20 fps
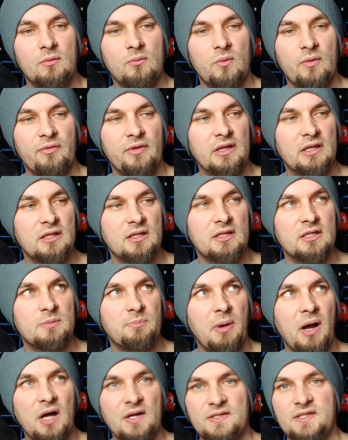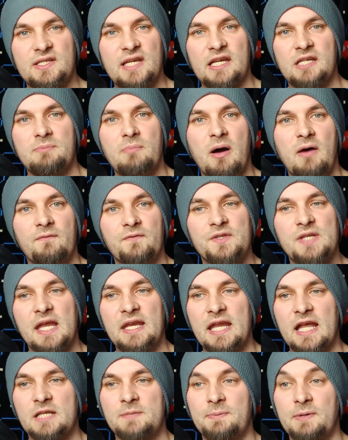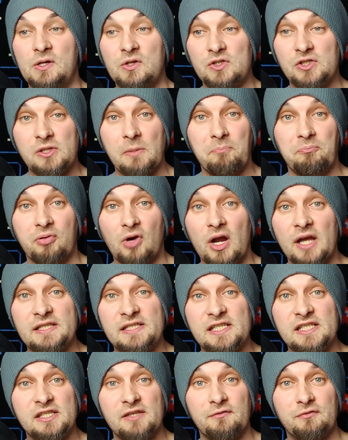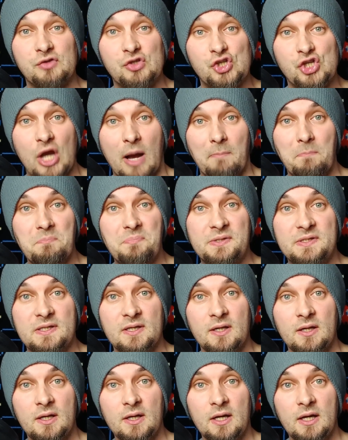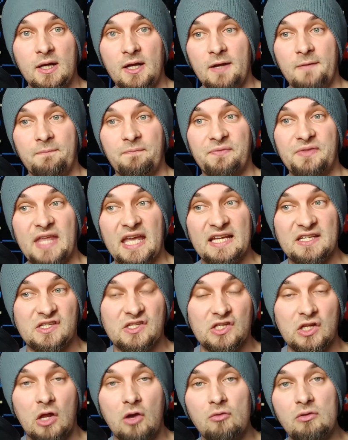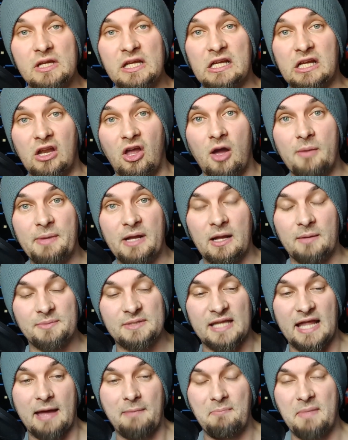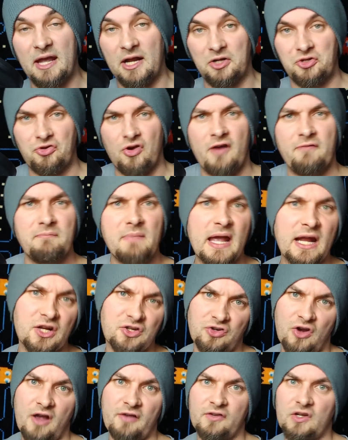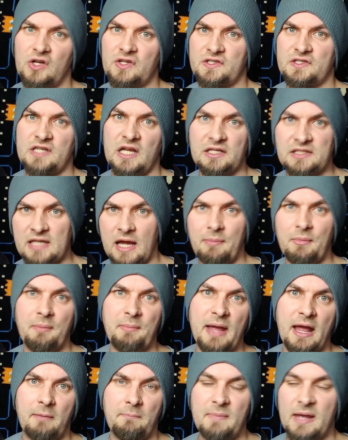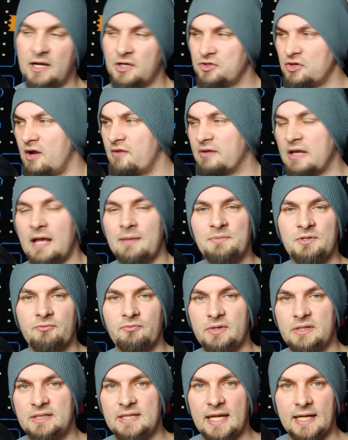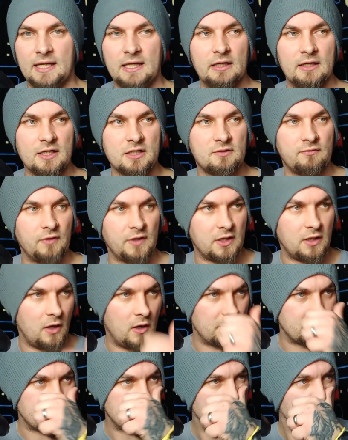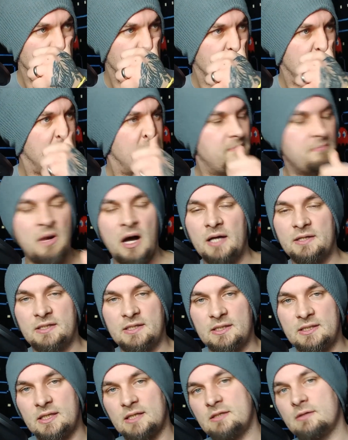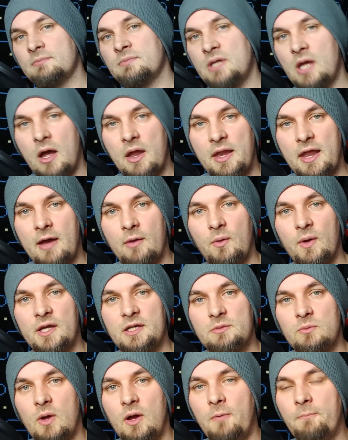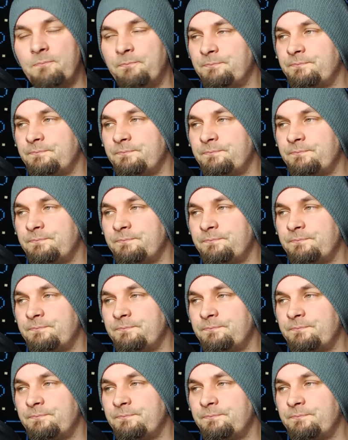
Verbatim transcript: within these past six months, and that's because the prices have jumped. They're slowly climbing up to that Mega Drive. Mega Drive costs a dumb amount. Mega Drive games are ridiculous for cost. Master System's going that way as well.